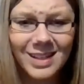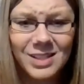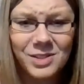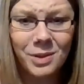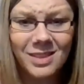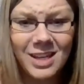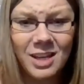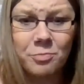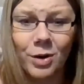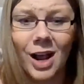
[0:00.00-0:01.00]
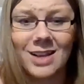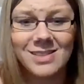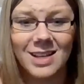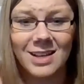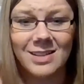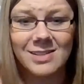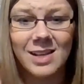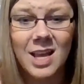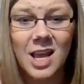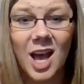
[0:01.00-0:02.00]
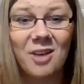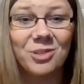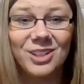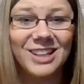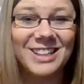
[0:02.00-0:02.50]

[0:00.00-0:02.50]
So I think a process of really